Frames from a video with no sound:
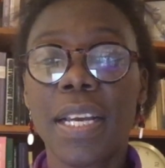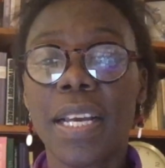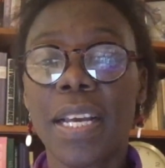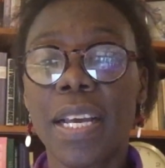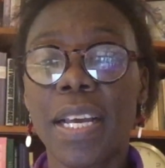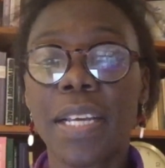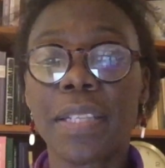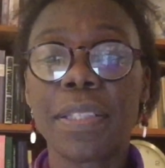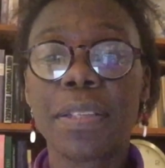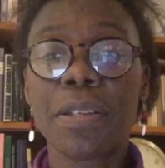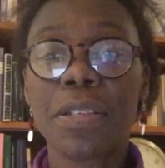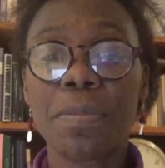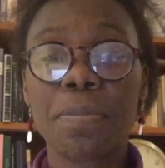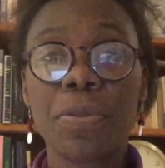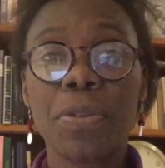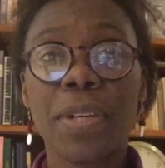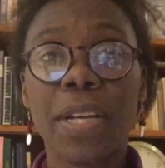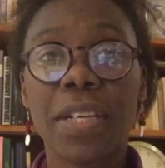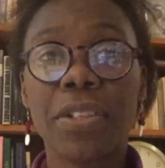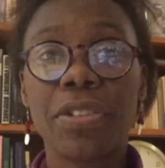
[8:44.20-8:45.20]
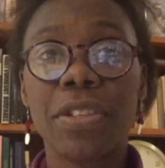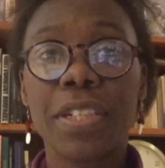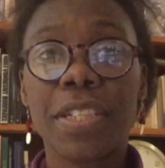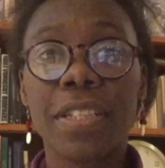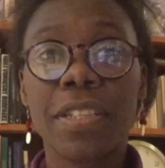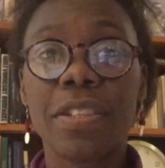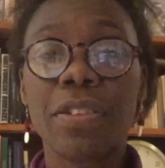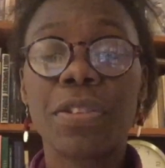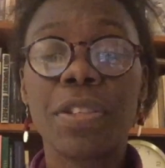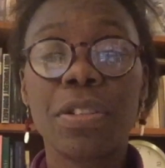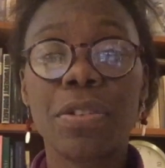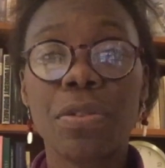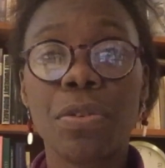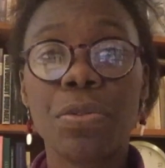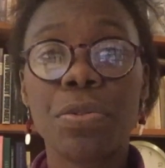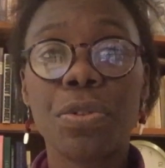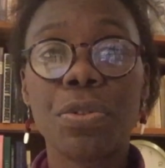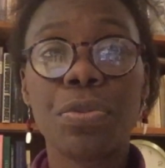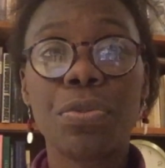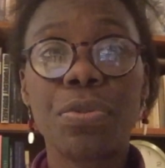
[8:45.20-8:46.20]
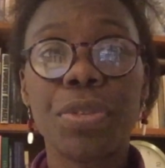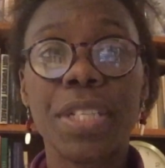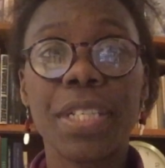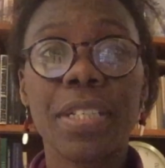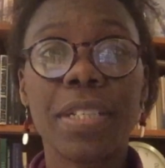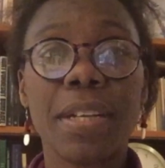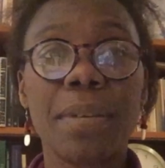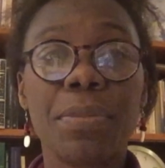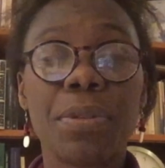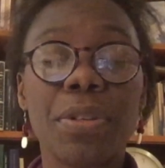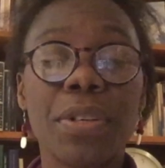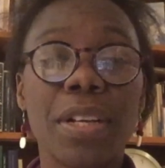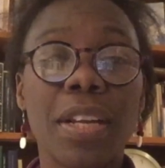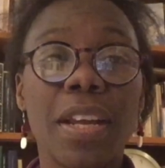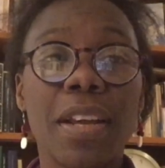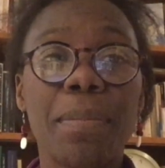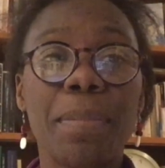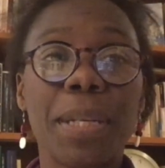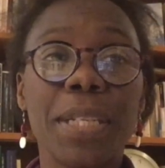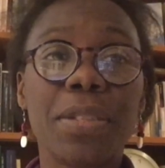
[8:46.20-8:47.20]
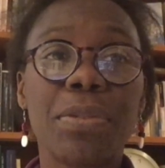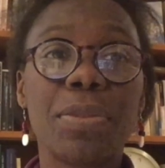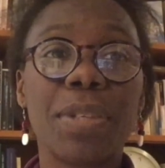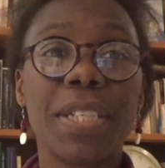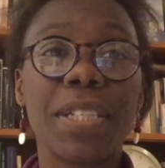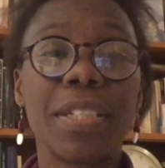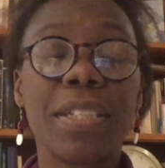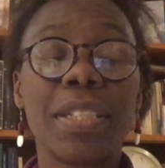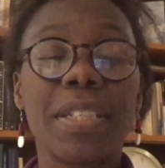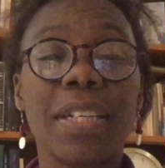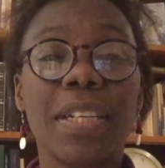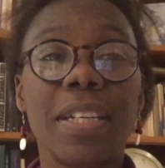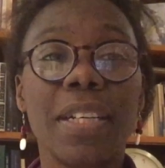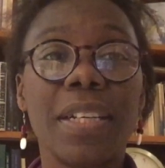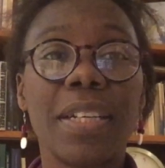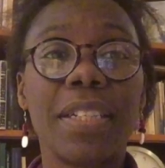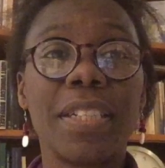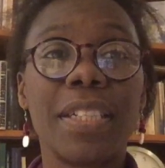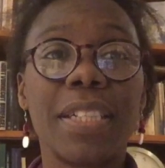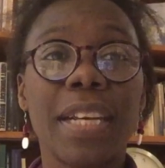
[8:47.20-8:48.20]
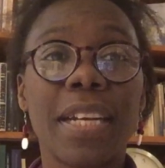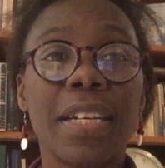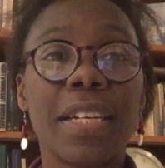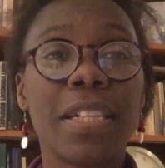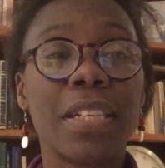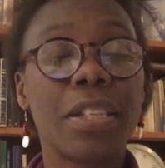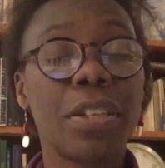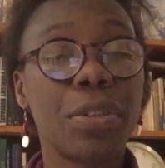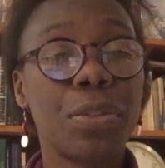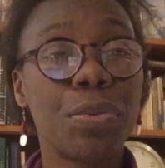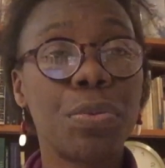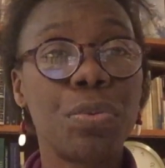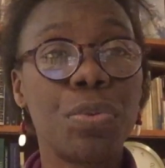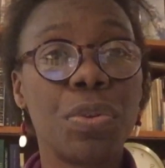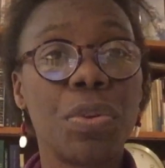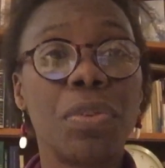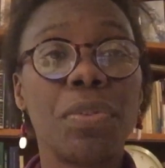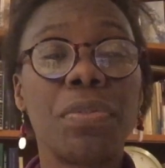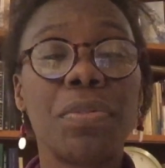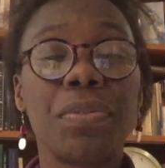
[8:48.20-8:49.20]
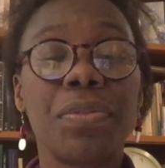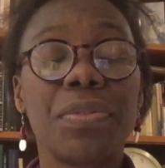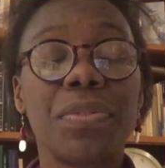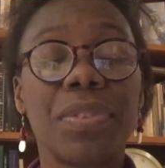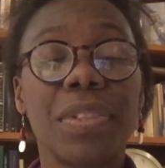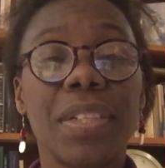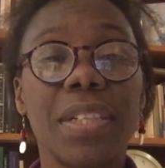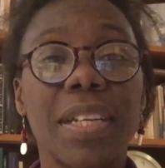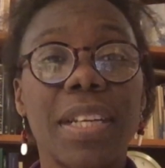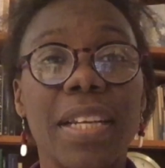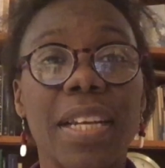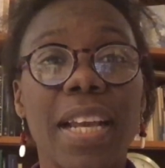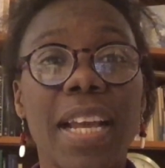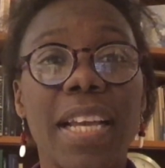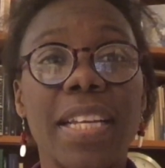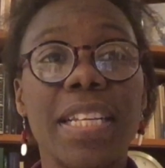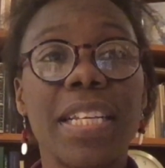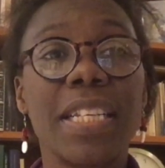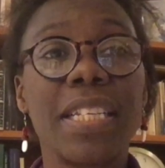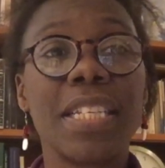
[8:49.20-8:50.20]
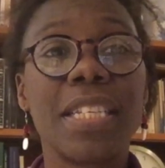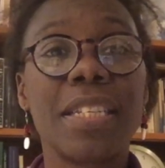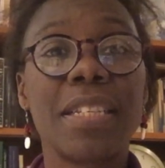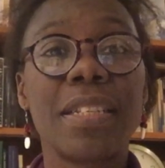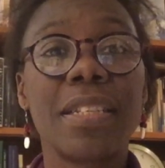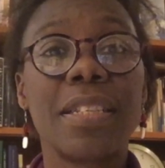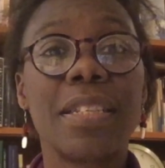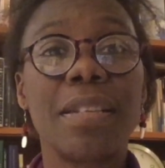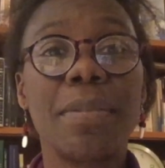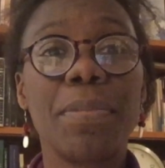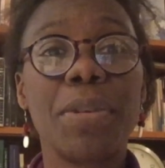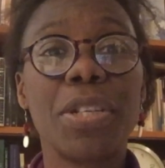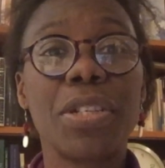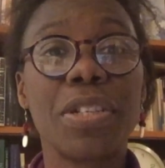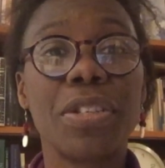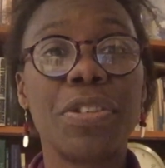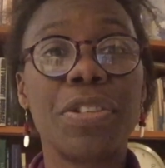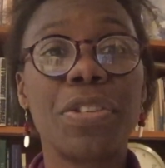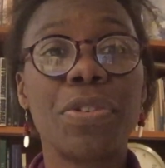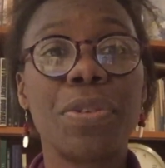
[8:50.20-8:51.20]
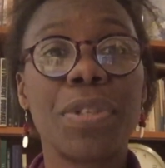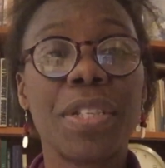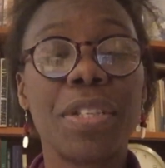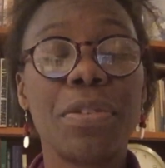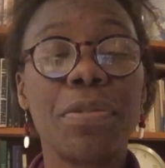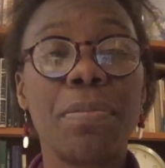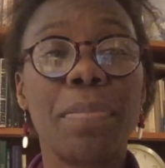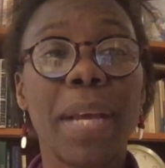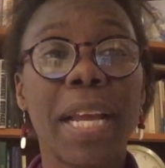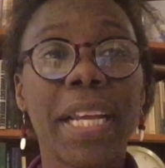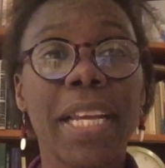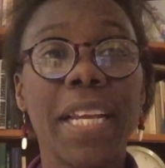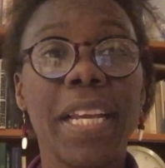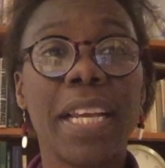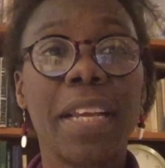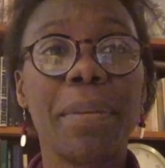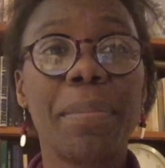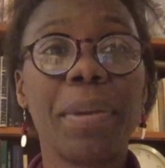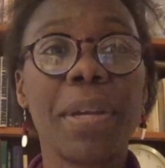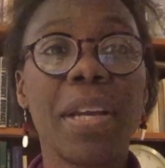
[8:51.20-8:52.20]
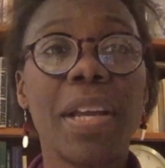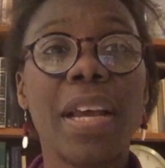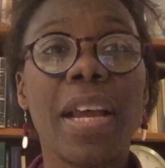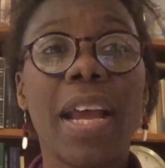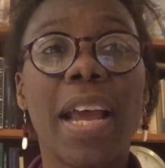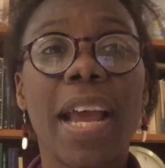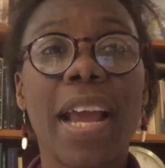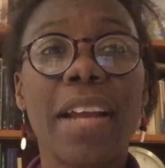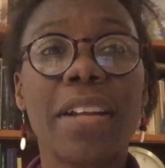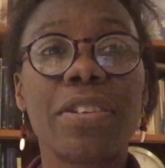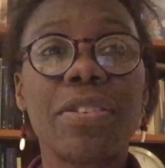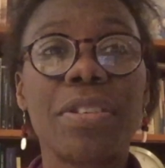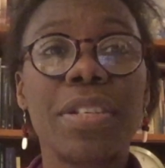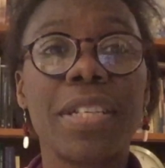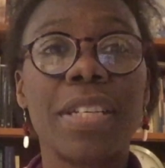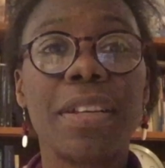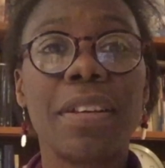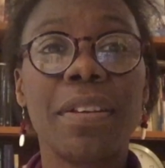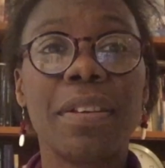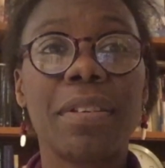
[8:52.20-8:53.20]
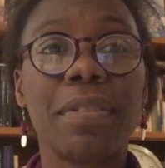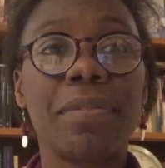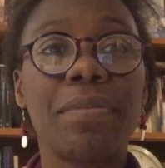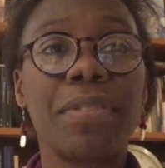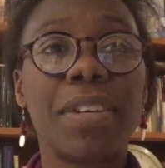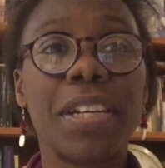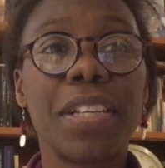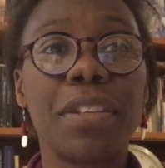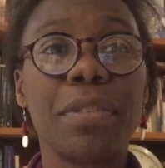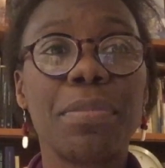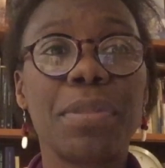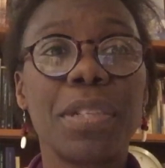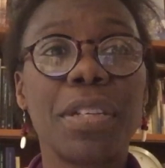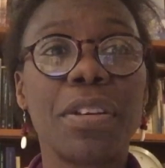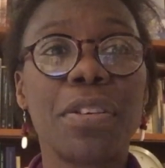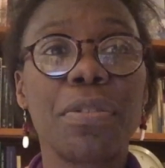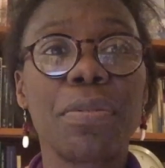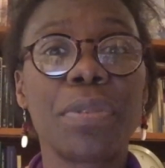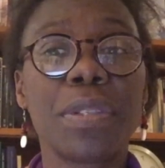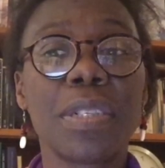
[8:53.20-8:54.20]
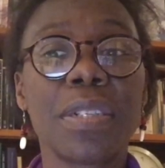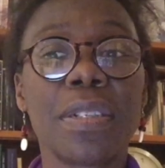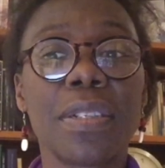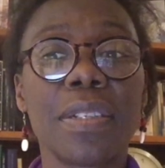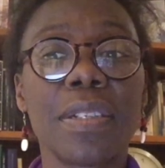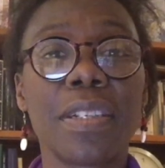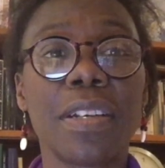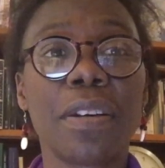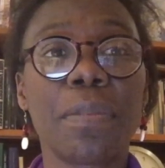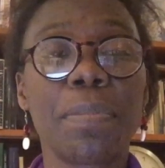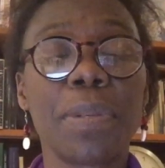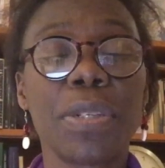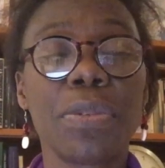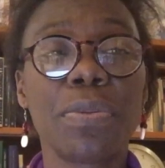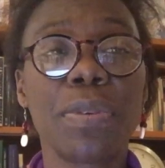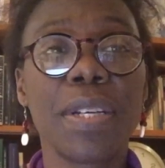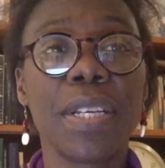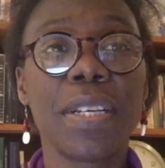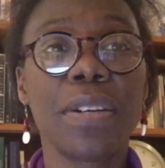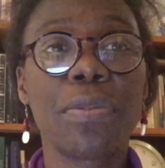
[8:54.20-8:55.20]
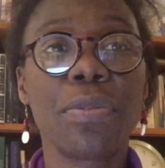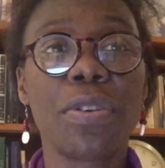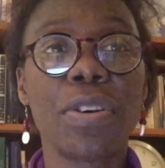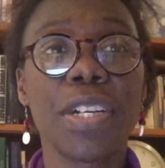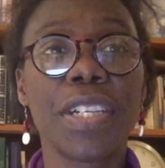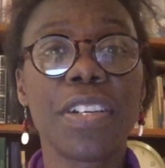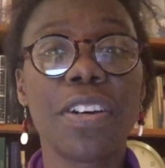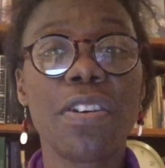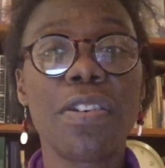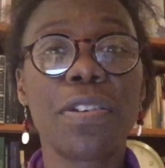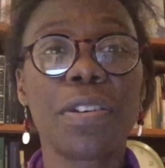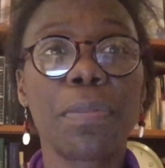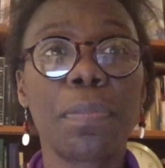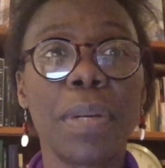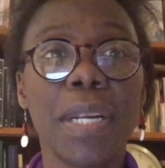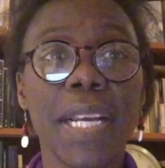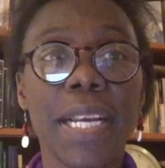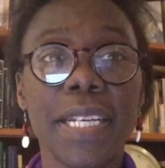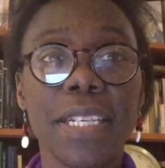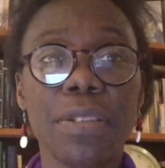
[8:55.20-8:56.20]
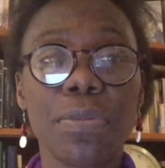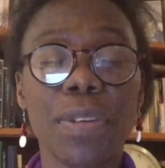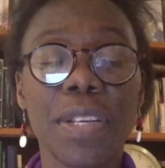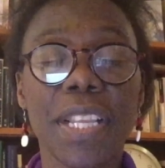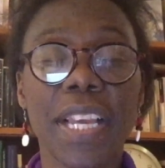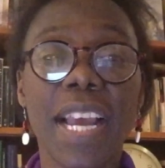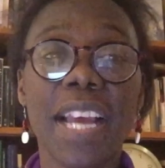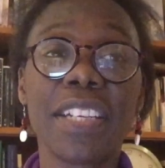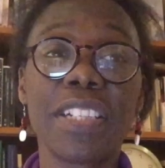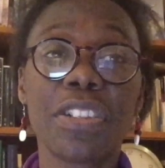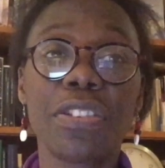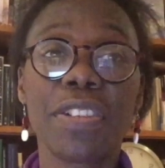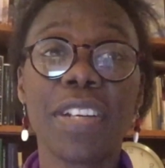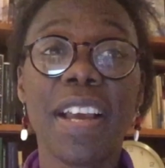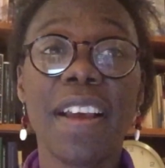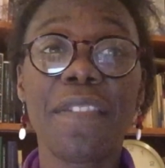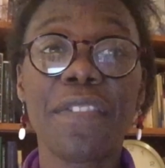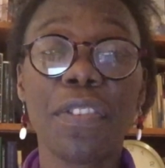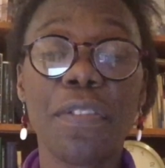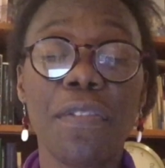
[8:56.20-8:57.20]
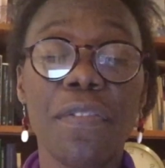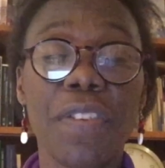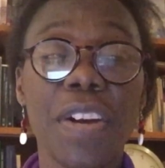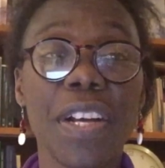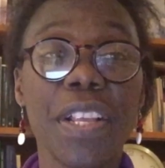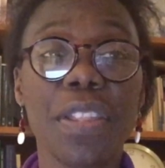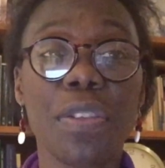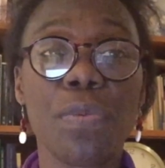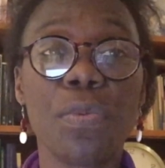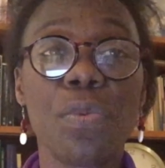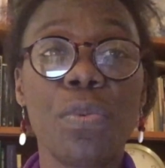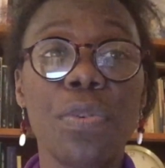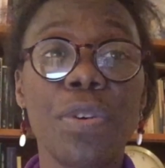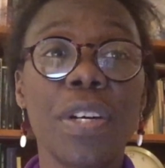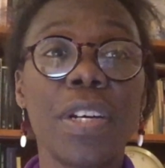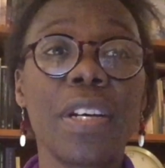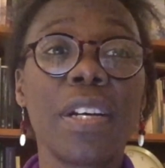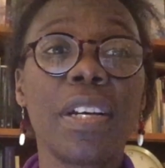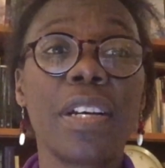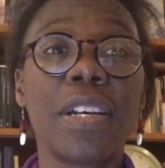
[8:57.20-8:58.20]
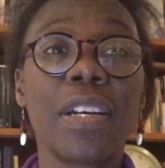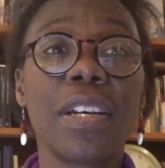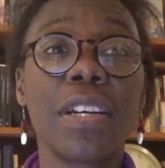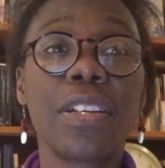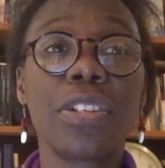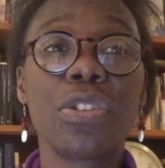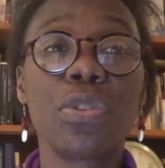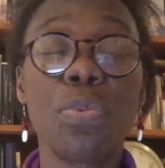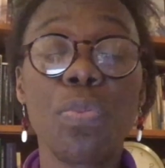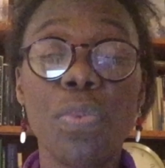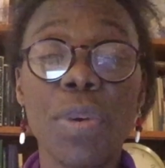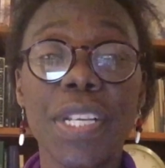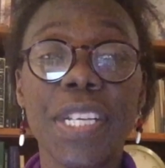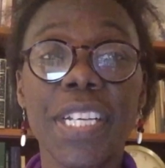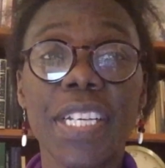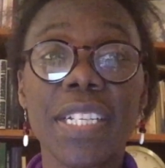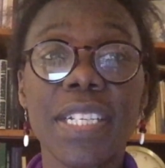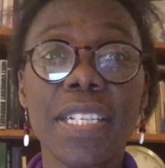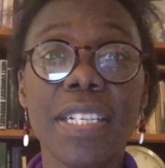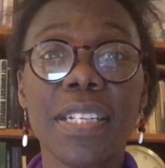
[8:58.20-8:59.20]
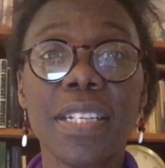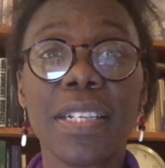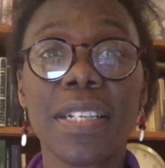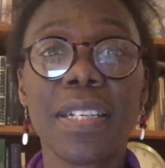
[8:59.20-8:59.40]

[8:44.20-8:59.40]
This book actually, the whole story, it comes to a climax when Jacques Rudolph and the mercenaries who are still backing him actually find themselves stuck between a rock and a hard place, where they actually have to fight the war to win it,